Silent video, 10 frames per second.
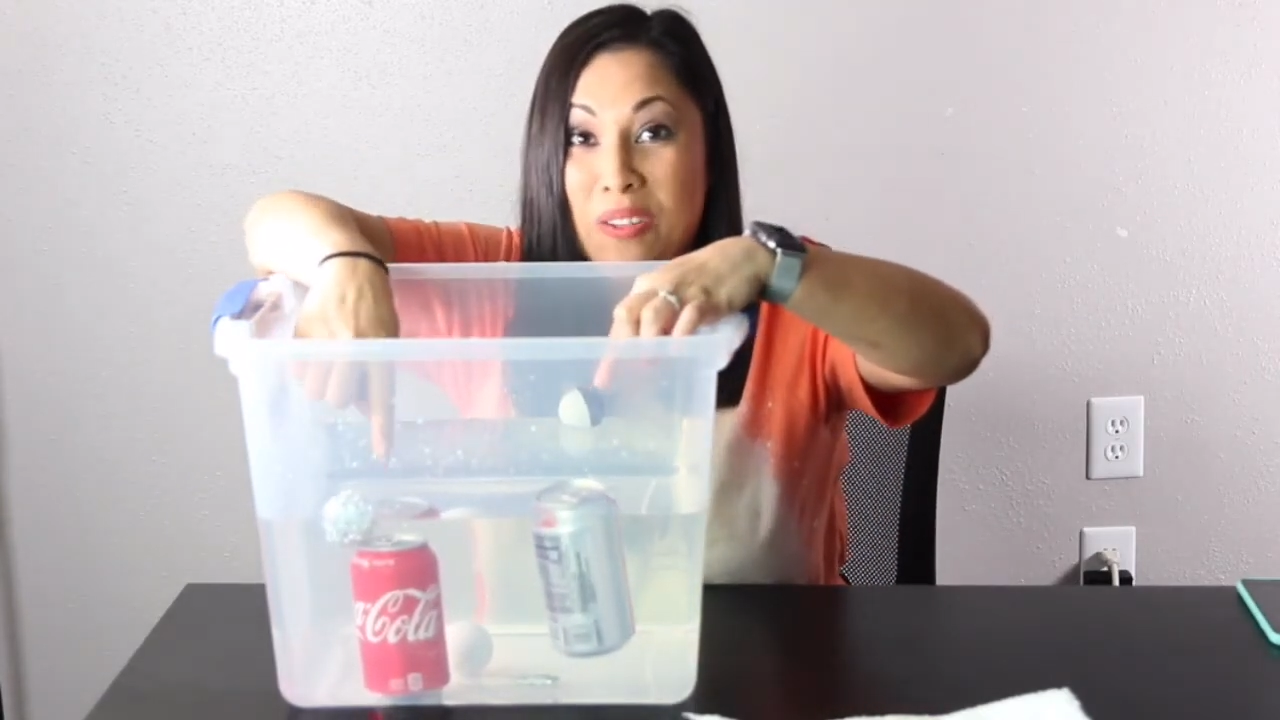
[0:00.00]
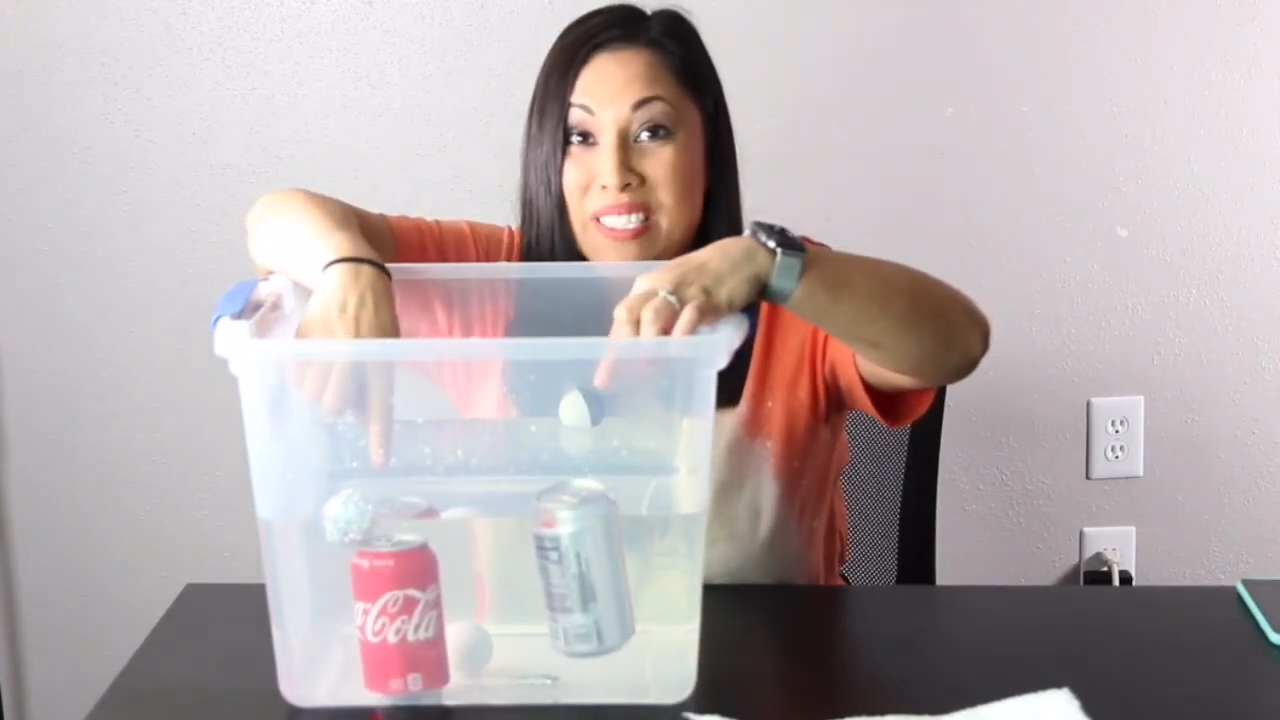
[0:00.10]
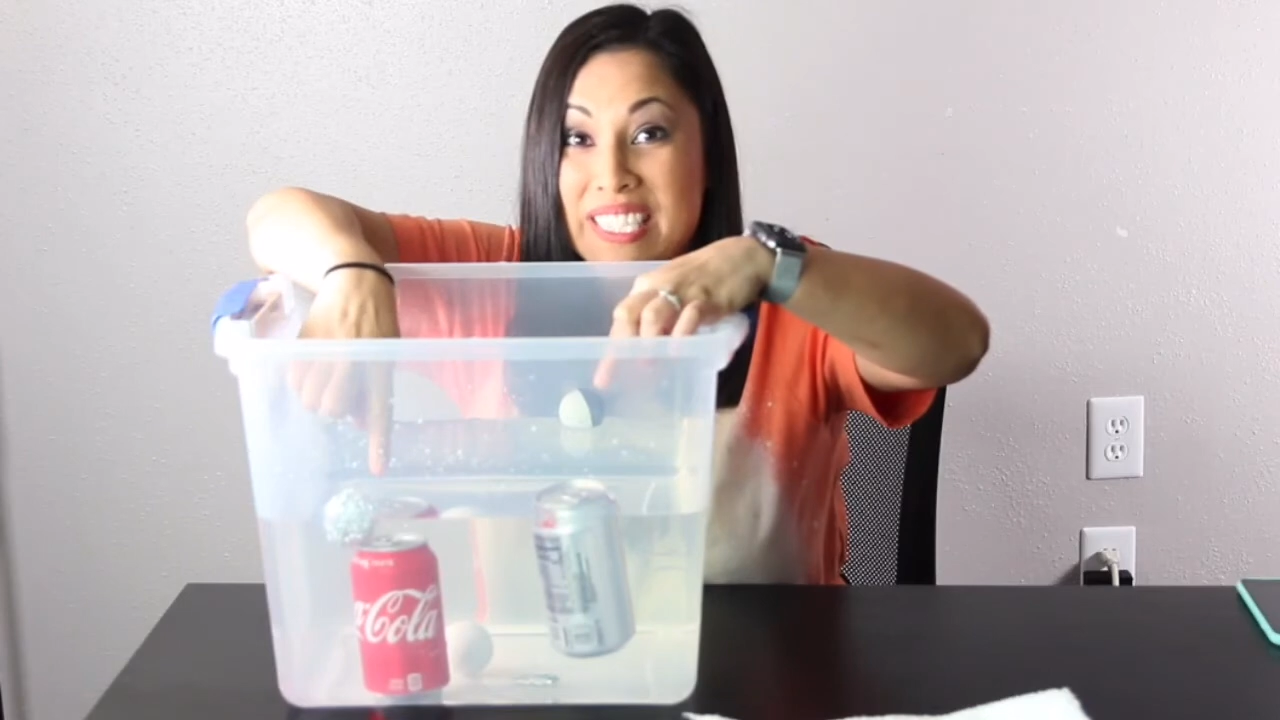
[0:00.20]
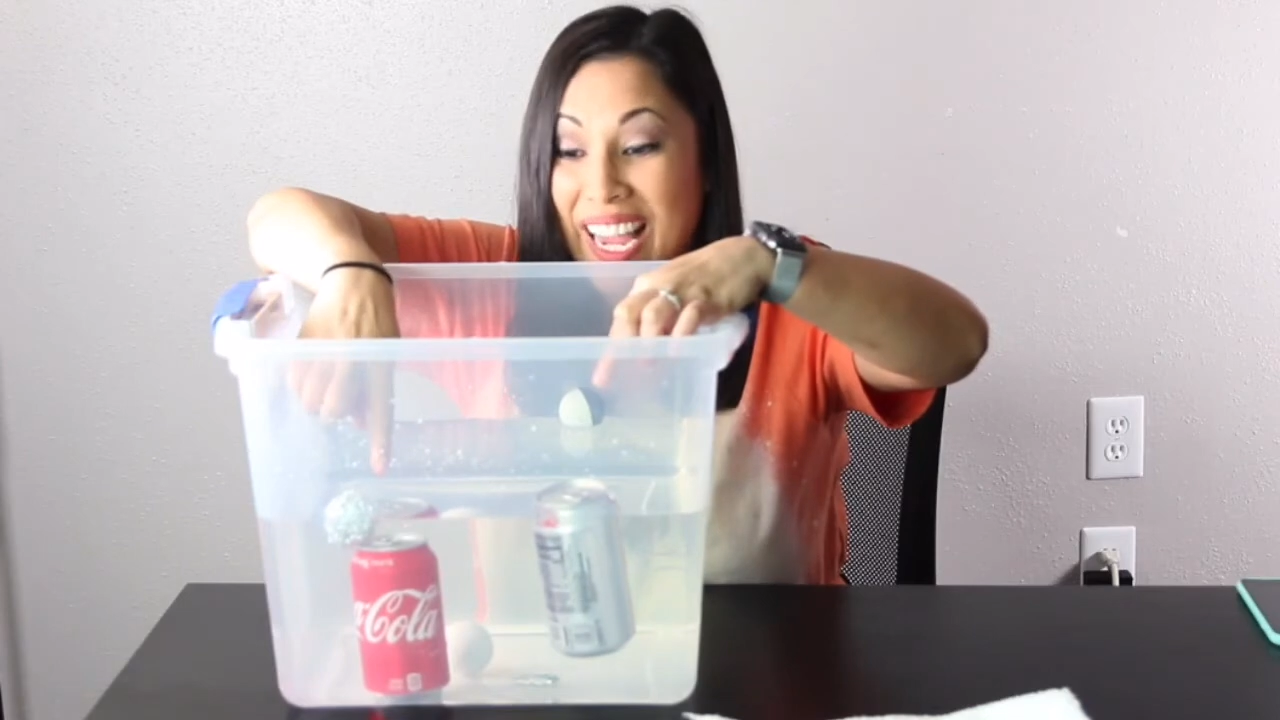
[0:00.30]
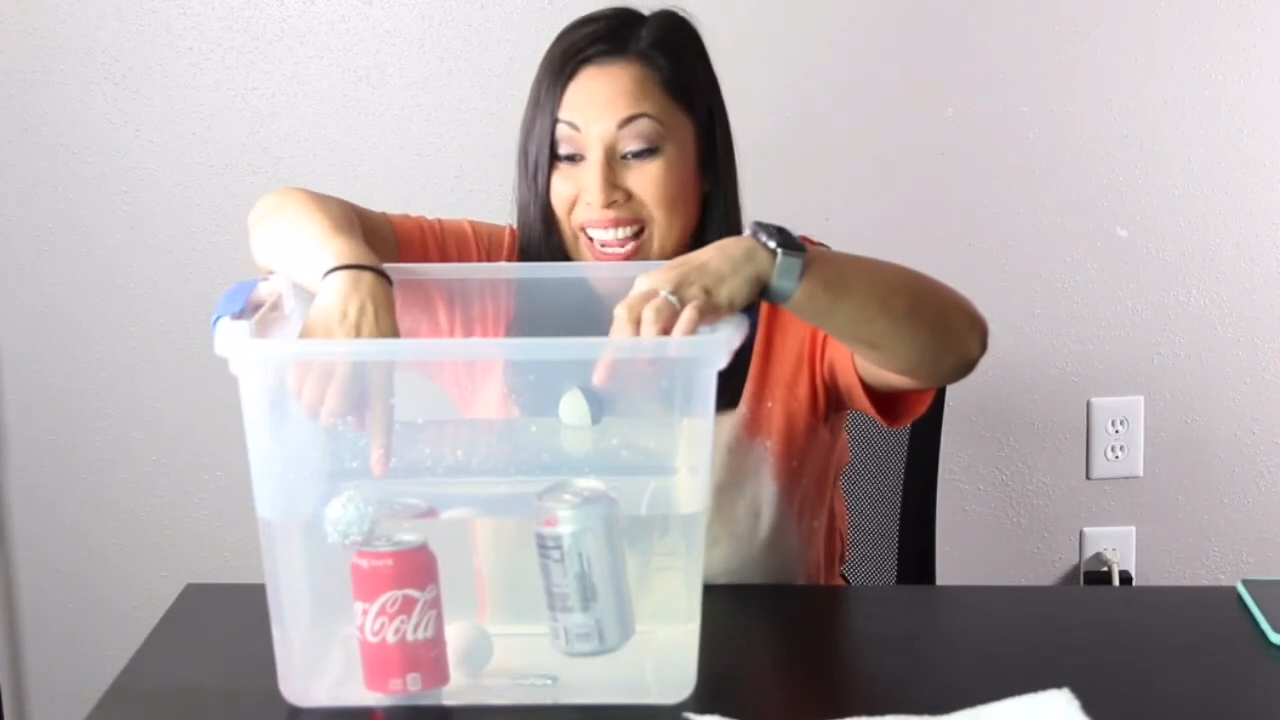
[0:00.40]

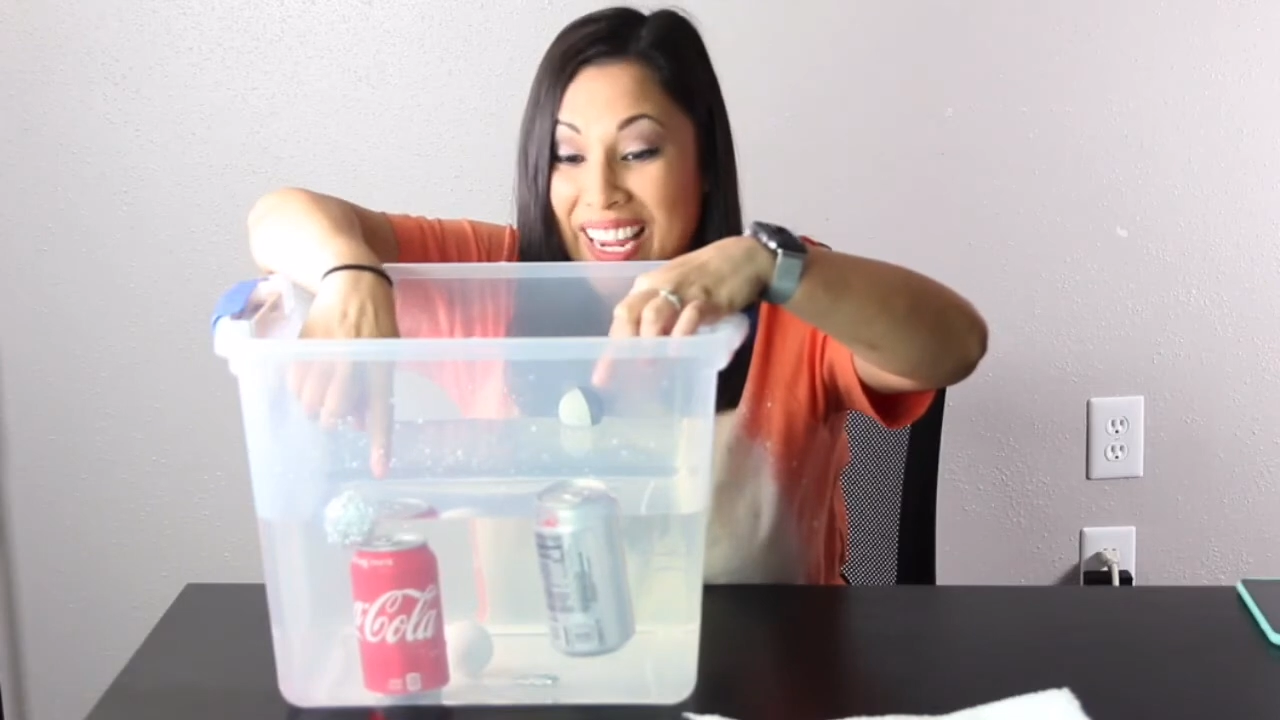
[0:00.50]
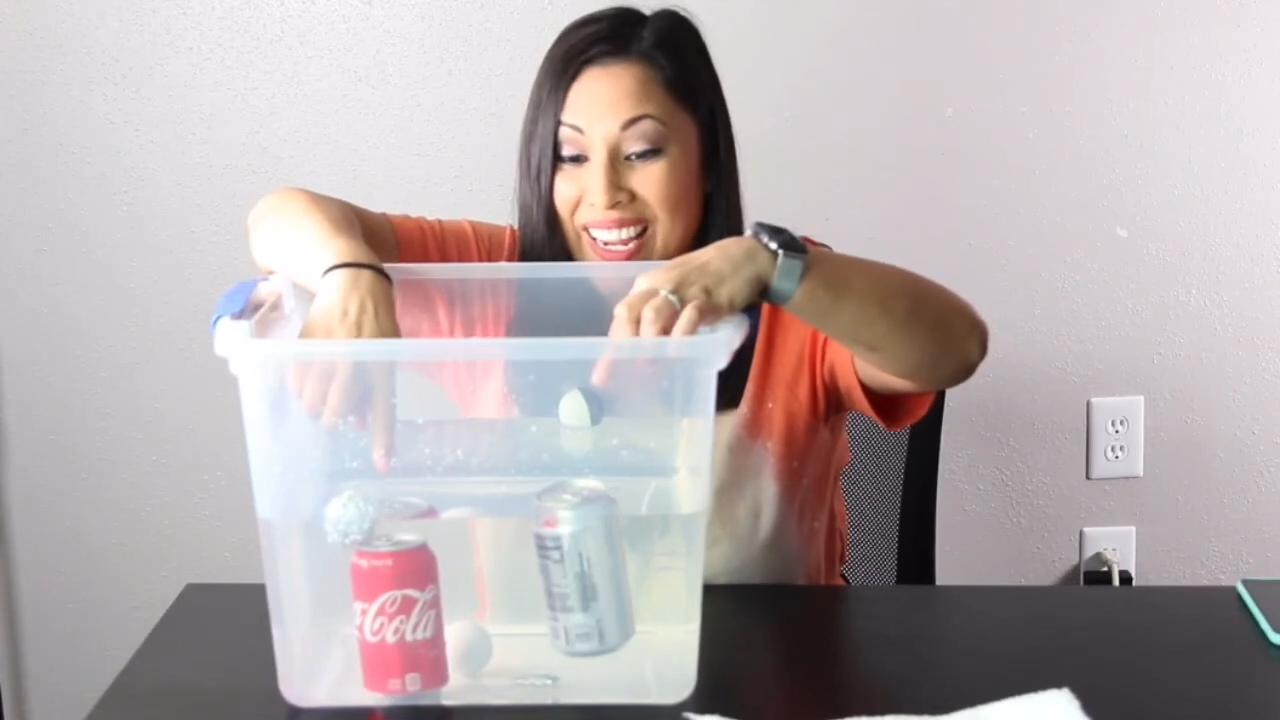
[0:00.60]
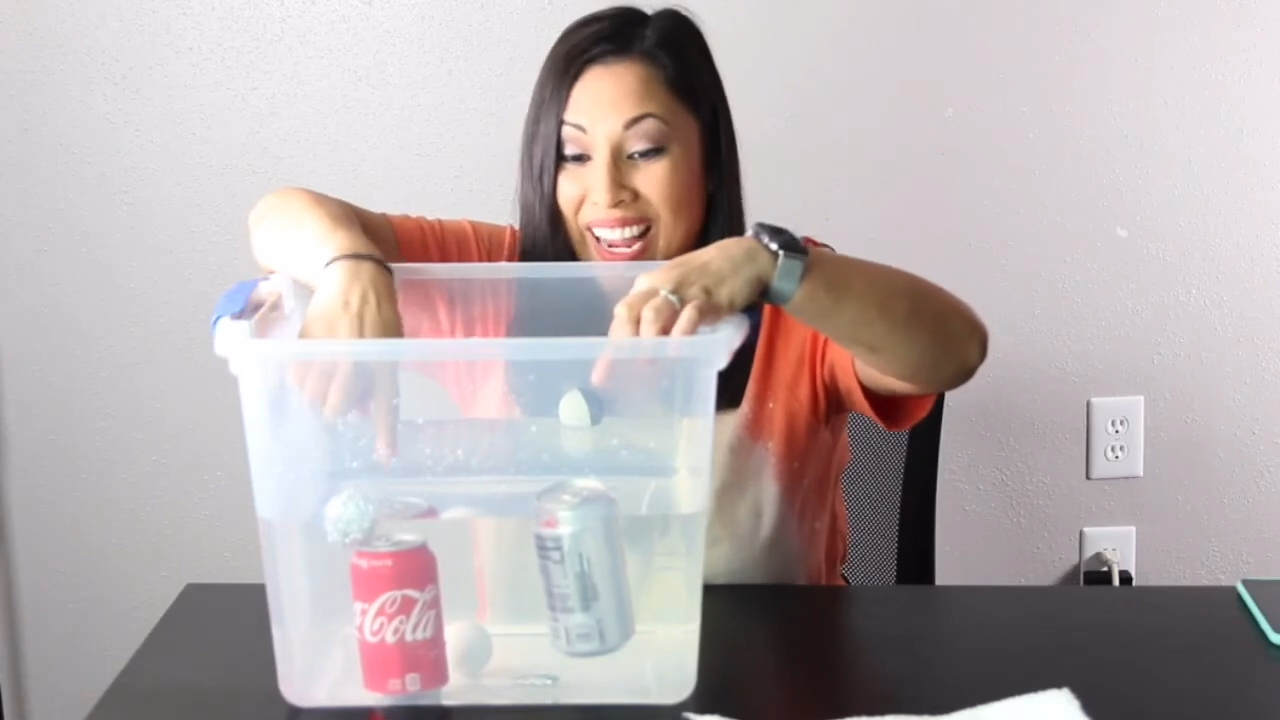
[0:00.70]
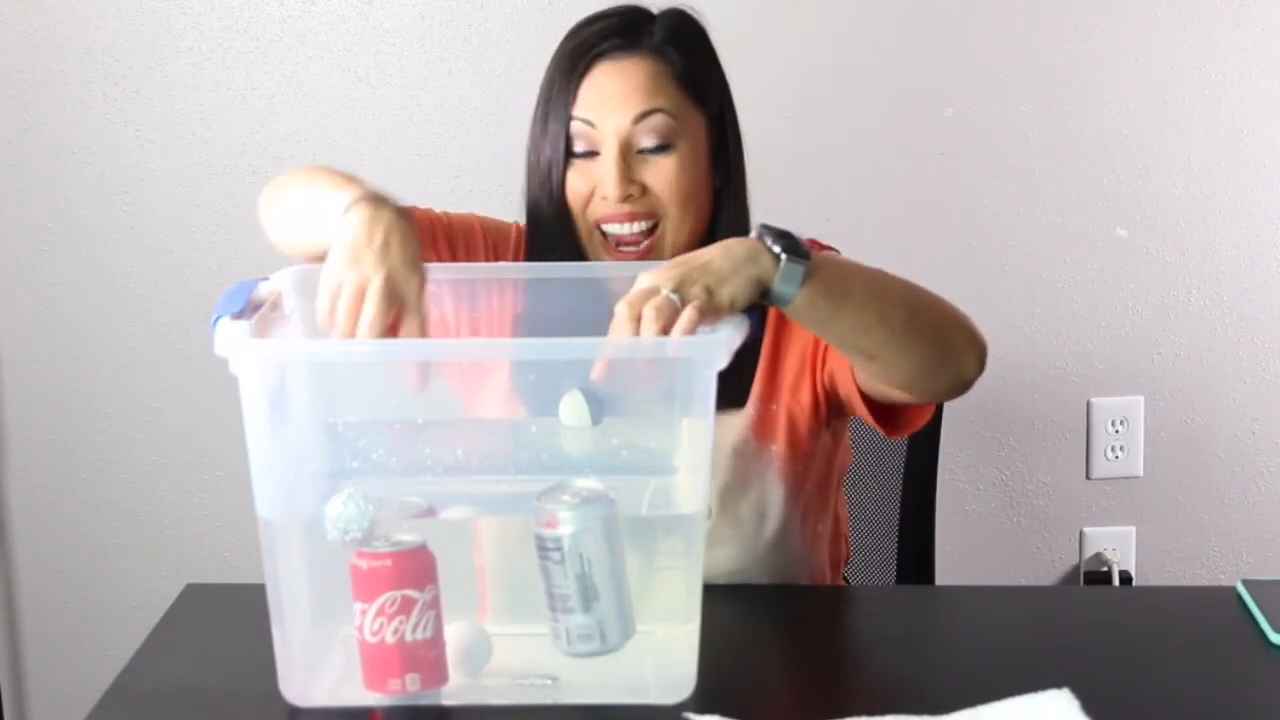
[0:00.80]
sank